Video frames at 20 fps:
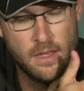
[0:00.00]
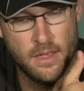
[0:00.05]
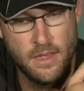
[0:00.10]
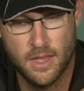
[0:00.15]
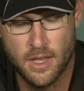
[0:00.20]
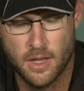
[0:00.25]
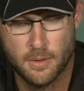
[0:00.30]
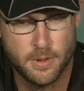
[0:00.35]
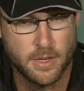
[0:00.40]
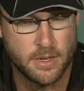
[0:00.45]

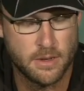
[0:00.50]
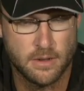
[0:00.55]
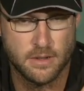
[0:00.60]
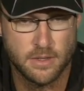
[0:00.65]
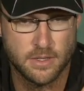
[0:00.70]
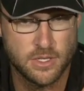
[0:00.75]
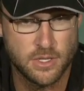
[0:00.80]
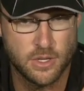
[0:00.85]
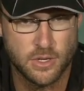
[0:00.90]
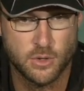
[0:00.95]
Yeah, I mean,
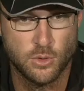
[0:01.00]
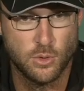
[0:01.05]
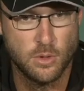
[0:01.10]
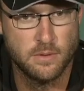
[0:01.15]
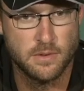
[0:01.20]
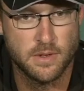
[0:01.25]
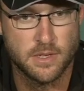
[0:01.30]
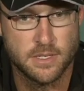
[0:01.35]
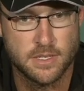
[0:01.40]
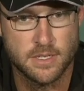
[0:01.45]
it's like
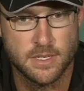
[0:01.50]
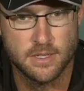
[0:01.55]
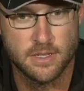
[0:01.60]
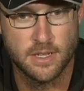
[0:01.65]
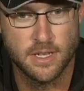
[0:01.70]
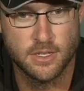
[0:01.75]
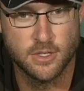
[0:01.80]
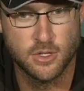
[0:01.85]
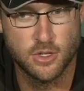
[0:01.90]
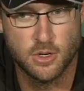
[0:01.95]
all of us.
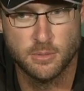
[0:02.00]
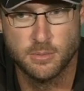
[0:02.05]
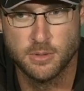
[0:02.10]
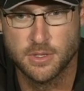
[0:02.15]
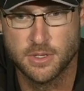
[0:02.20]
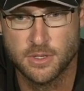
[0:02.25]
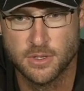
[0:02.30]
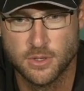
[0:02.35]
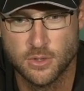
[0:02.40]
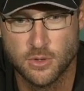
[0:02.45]
Our job
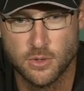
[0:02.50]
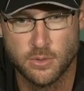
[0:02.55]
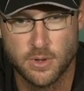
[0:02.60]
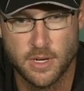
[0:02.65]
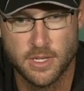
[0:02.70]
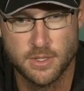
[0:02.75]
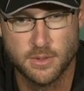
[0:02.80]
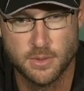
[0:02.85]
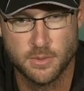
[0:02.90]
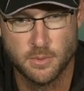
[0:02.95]
is to score
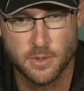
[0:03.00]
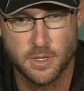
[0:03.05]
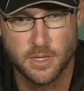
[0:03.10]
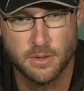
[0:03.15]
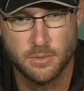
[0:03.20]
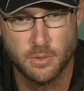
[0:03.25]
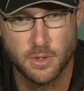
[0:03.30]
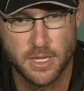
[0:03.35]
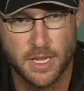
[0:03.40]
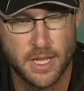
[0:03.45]
runs when
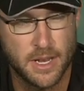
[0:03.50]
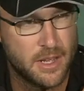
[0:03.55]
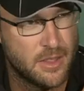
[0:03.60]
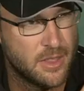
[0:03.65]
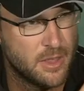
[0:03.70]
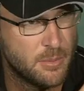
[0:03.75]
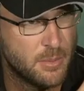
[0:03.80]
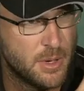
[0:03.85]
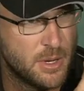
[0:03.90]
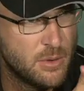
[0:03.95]
we get out
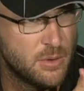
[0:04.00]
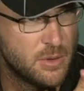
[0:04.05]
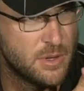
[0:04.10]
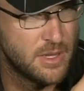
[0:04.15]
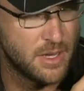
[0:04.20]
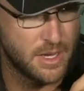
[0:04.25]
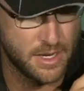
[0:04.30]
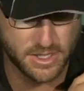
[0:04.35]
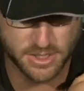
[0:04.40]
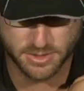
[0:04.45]
in the middle,
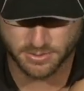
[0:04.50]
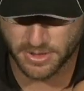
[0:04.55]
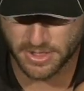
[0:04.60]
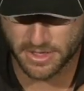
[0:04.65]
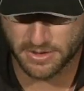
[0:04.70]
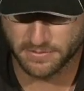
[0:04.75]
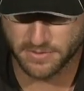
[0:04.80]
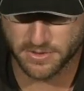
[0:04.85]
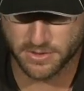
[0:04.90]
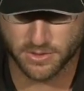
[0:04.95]
and he's been
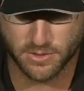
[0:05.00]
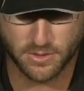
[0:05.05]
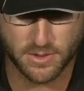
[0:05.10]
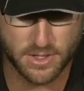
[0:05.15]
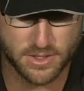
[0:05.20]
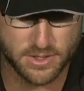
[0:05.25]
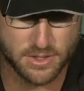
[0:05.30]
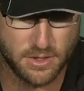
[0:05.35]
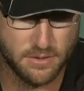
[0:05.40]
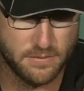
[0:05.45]
able to do
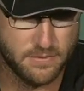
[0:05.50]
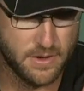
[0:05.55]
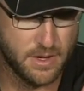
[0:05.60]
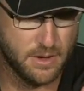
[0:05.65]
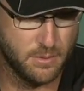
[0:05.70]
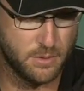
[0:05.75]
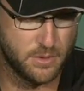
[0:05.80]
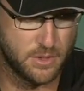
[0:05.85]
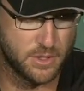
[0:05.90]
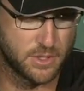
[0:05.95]
that so
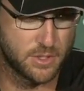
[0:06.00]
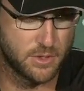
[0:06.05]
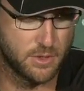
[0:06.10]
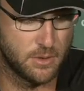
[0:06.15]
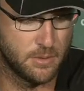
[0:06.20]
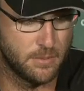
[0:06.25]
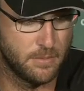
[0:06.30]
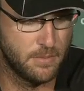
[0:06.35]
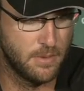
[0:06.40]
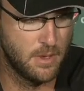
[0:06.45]
far. We've just got
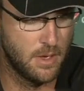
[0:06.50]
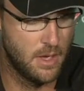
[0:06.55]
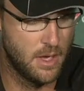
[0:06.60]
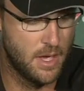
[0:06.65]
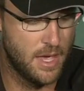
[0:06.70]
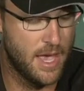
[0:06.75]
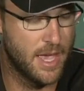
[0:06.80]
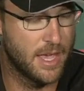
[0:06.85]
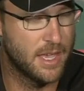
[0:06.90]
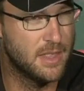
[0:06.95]
to
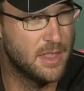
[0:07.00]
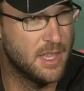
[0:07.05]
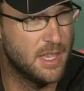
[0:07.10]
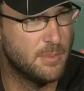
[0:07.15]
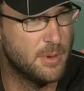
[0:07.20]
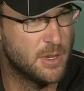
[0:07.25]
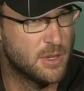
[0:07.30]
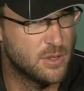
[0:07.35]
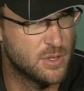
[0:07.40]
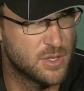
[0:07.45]
hang in
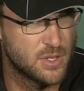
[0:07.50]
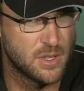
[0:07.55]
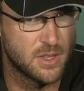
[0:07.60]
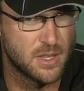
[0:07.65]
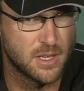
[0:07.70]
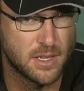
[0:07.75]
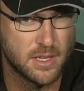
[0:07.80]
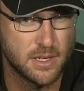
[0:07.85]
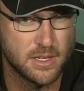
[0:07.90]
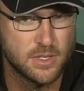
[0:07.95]
there, because I
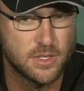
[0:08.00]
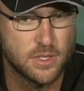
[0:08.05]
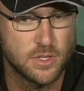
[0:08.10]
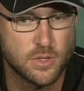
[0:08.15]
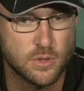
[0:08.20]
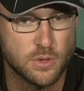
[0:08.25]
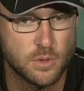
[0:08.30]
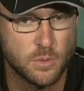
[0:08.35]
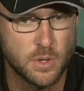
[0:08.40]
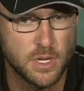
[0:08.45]
think it is the
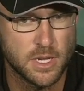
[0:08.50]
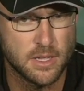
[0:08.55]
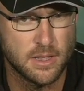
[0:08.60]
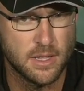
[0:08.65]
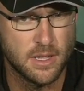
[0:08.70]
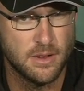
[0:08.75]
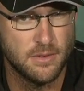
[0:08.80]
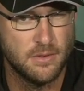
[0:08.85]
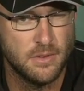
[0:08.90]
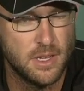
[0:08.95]
sort of wicket
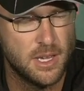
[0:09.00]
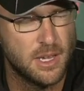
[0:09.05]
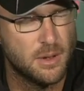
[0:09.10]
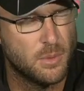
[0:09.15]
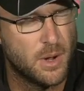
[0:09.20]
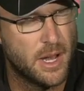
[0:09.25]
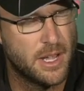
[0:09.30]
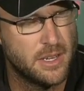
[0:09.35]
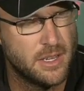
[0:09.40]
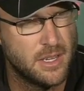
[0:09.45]
that if you
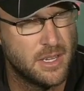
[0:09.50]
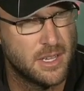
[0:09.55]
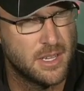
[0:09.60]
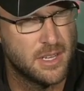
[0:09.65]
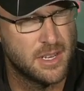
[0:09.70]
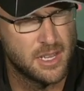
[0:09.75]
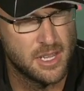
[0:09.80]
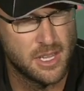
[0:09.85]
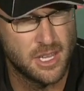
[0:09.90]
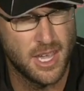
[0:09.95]
get one, you
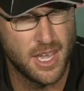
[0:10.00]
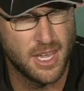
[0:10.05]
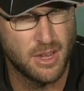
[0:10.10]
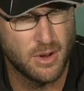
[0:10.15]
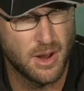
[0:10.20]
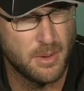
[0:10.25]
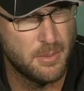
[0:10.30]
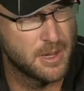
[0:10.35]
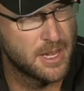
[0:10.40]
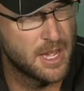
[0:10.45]
can
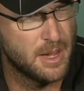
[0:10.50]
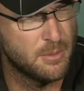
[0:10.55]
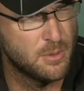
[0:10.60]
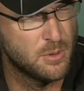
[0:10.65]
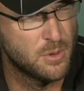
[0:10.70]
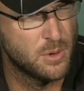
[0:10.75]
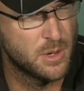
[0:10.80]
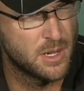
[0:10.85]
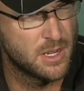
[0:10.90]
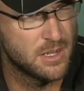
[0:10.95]
grab a
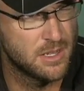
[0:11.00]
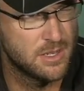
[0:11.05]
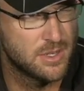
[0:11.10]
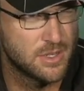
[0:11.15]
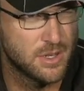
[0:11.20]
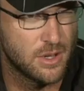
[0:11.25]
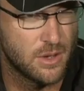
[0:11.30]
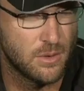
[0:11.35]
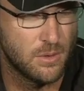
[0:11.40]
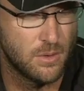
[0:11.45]
couple quickly.
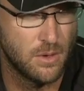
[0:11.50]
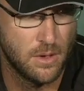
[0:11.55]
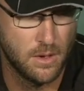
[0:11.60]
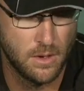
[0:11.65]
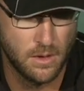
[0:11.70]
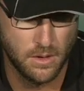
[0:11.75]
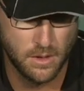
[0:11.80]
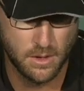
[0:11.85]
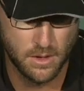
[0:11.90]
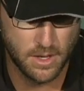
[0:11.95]
So
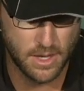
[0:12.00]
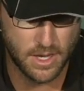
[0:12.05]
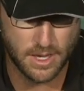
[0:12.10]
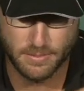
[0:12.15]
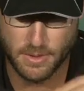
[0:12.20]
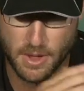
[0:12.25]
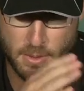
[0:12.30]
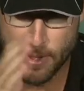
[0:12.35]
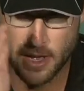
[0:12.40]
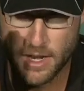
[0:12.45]

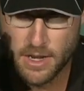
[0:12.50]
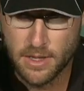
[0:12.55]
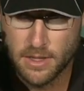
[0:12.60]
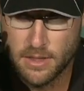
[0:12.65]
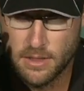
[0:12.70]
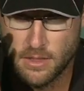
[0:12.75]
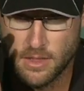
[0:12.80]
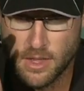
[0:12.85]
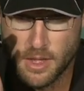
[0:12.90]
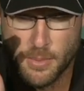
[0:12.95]
no
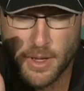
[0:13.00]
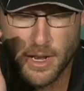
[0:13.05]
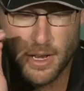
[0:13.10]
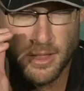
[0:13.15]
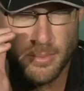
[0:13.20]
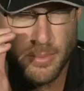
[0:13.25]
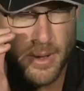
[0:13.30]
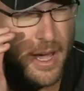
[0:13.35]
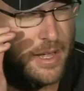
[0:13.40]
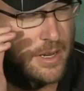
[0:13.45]
matter
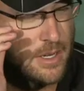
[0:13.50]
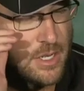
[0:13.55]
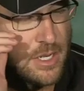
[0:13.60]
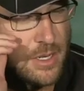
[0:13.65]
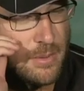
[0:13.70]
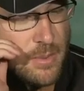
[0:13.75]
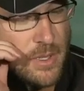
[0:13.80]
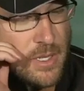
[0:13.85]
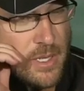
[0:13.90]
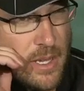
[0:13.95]
the
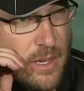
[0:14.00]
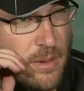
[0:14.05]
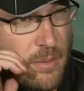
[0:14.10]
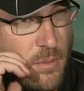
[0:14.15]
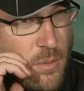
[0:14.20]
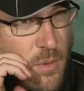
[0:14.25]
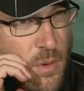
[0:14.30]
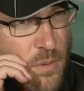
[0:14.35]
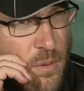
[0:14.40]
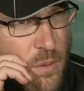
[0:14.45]
partnerships,
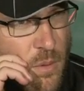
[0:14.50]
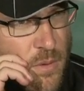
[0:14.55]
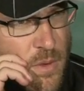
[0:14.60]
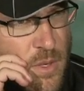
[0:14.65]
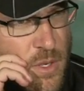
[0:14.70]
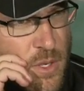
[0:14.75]
we've